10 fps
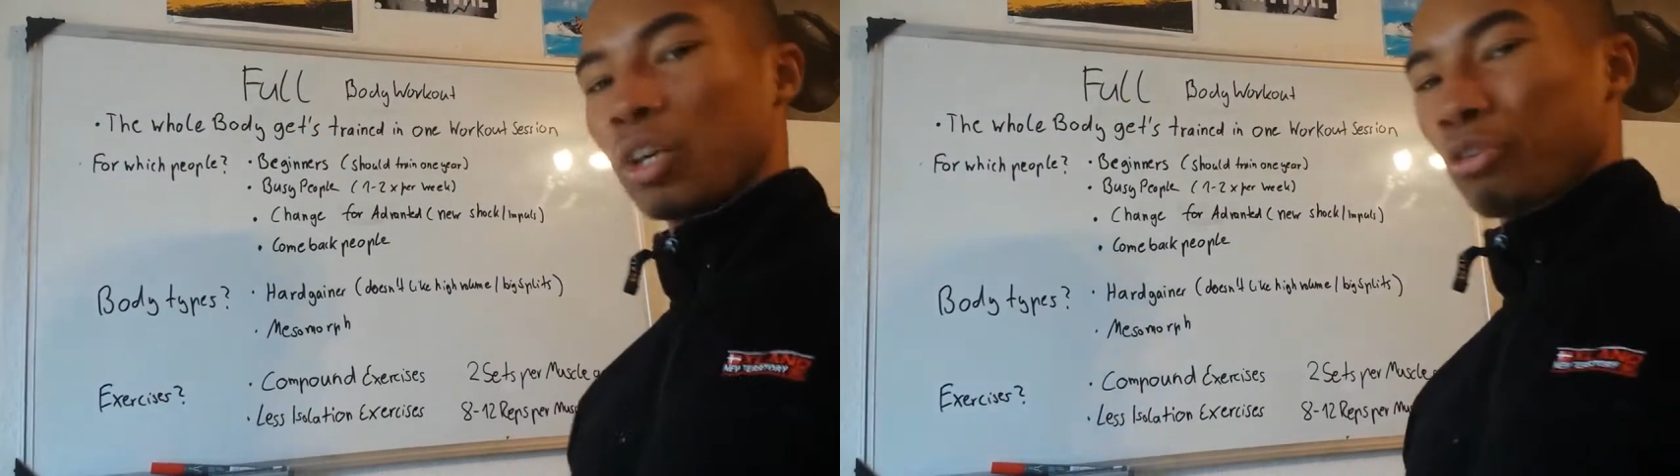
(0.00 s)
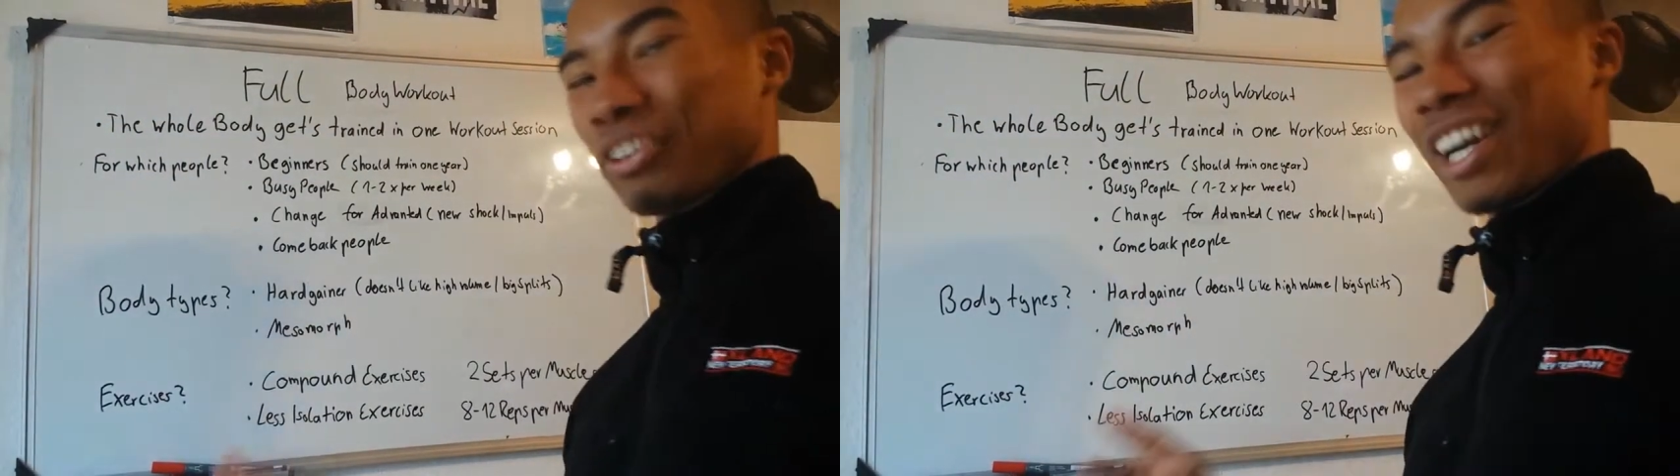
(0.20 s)

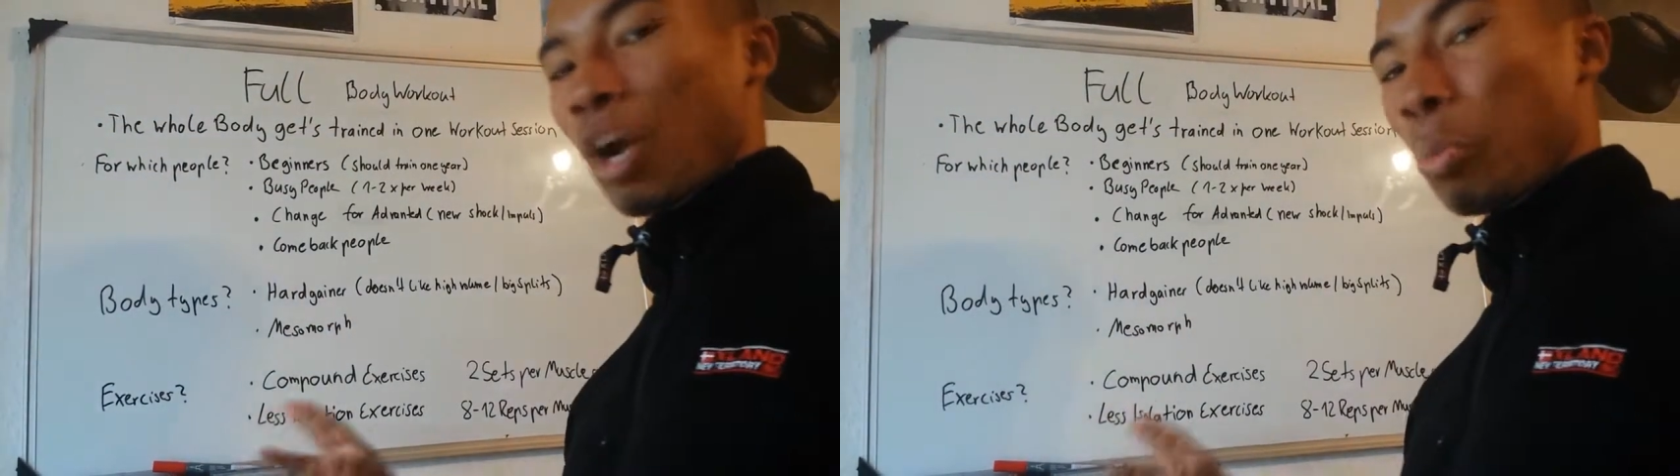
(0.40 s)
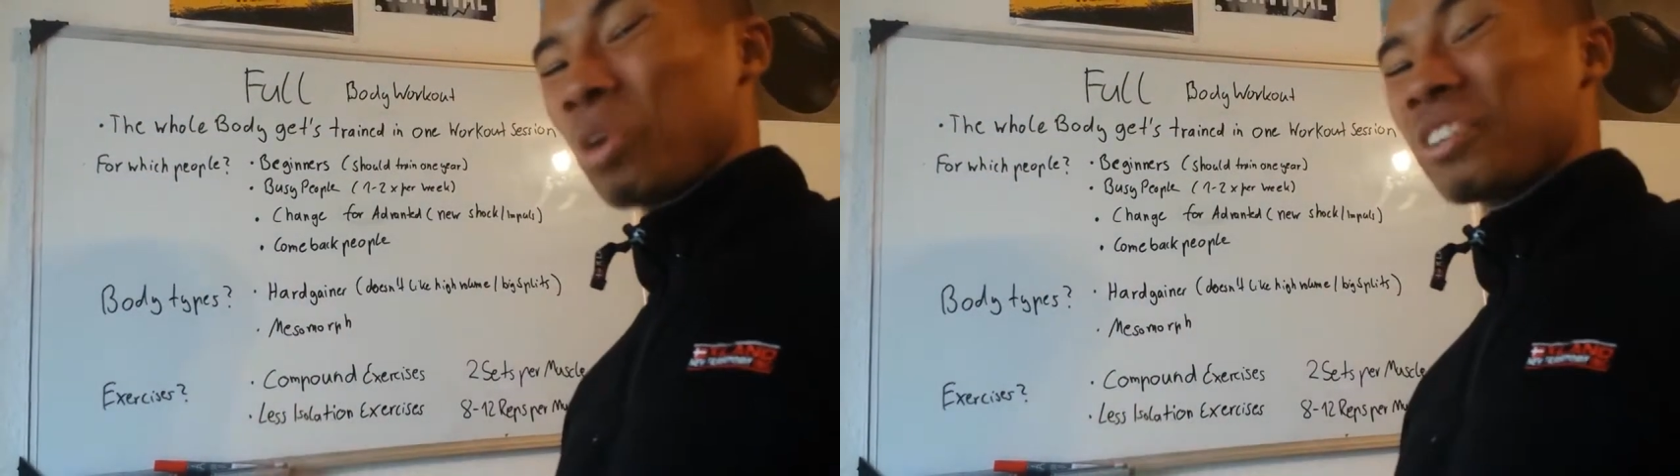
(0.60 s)

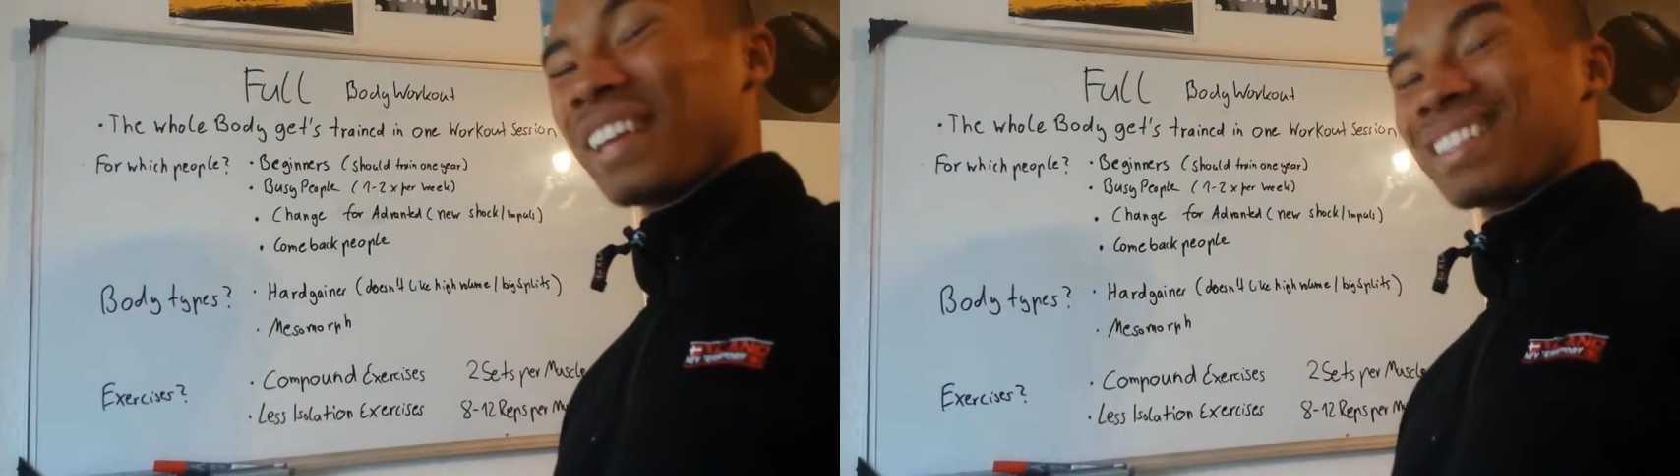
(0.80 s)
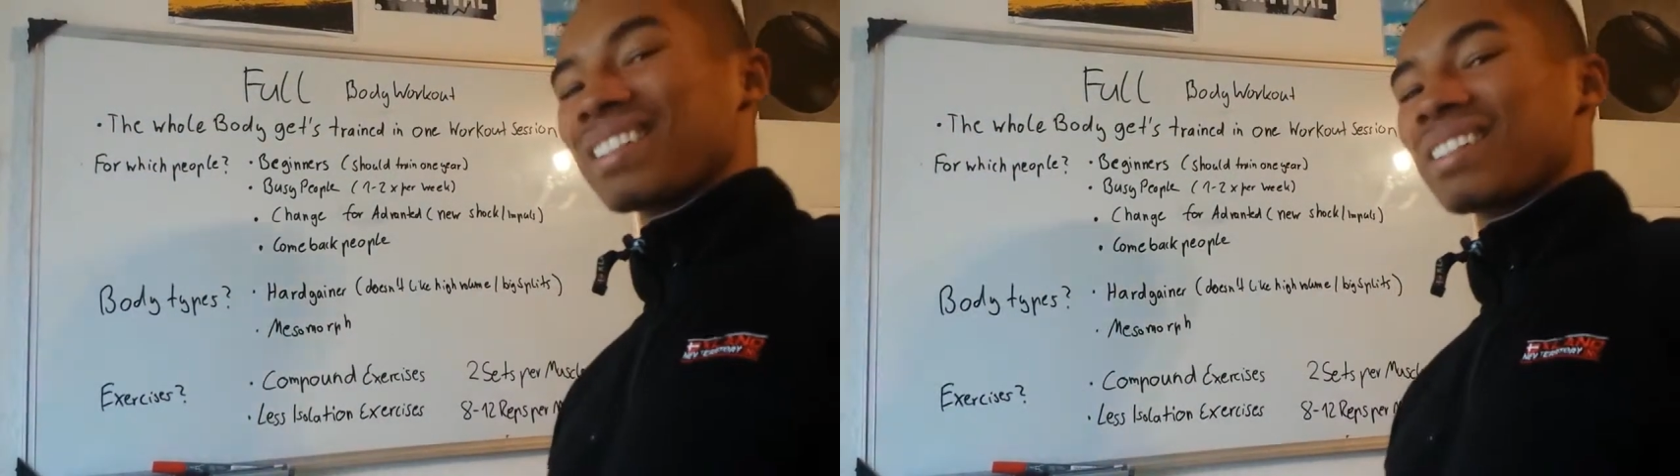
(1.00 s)
compound
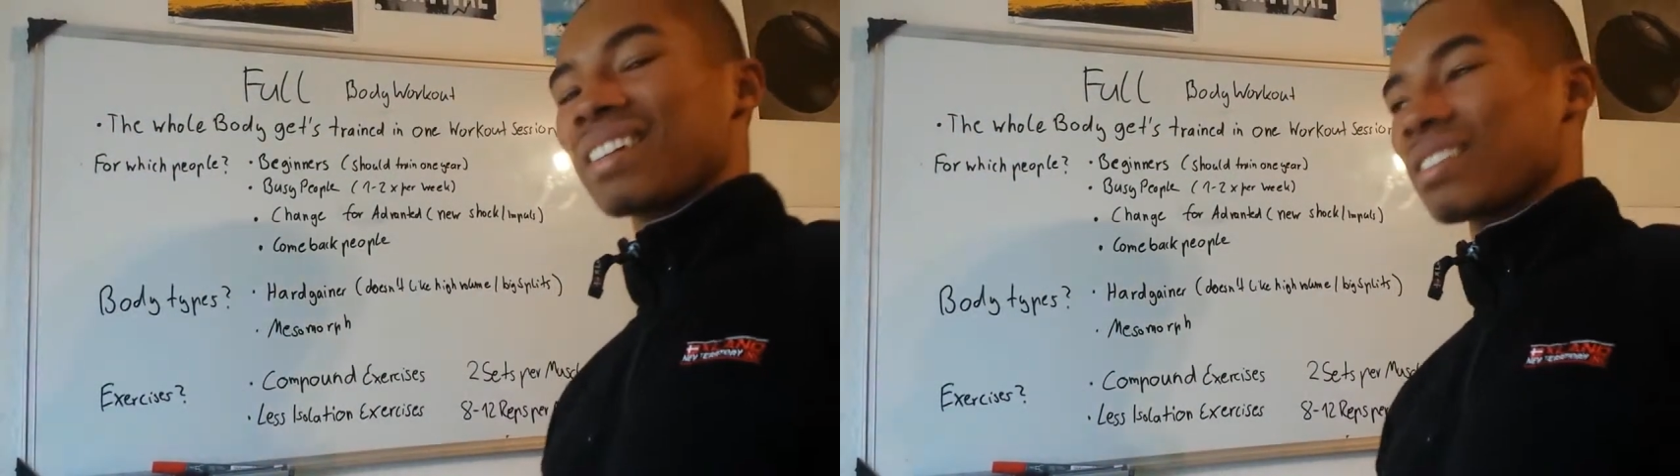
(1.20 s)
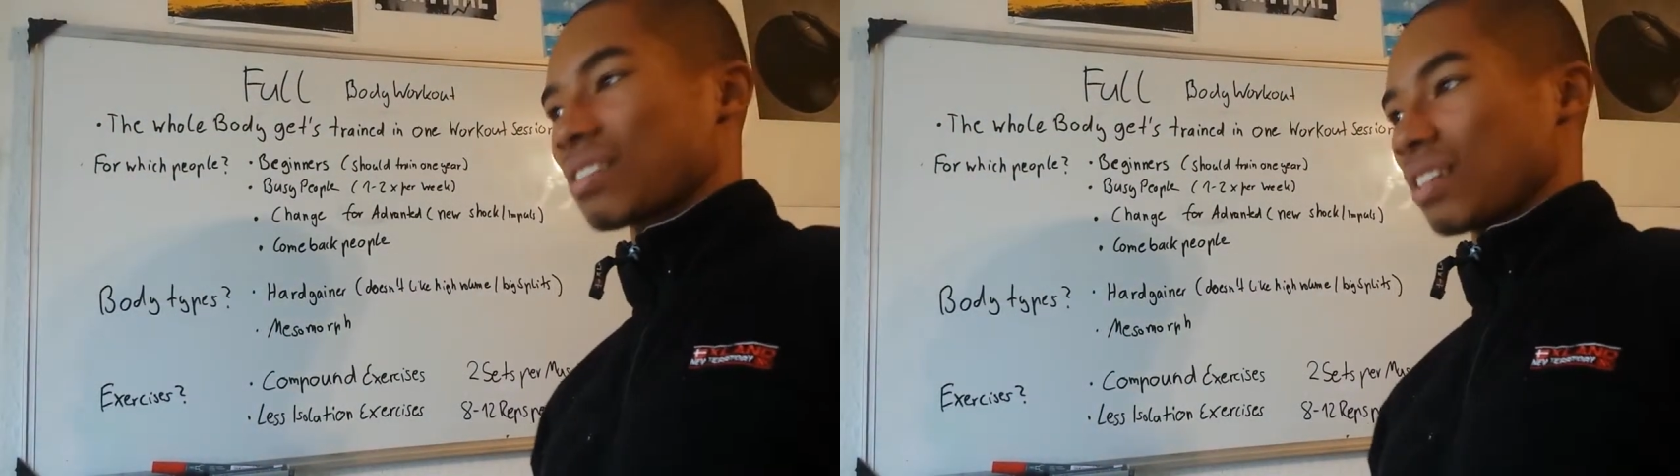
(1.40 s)
exercises
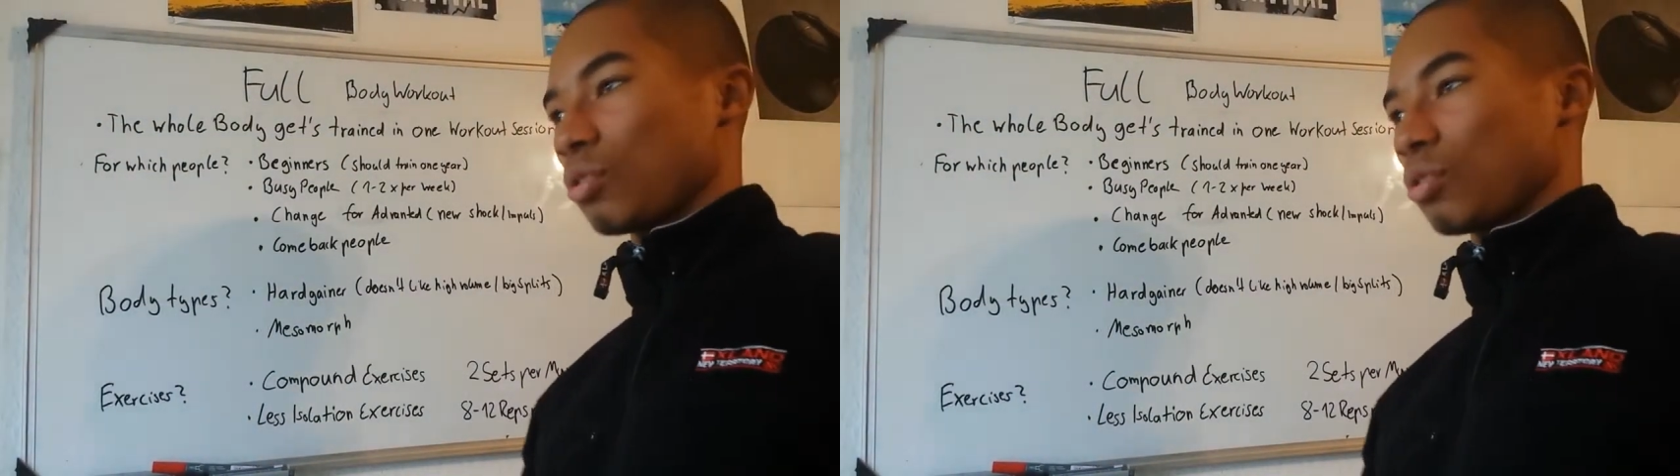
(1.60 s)
and not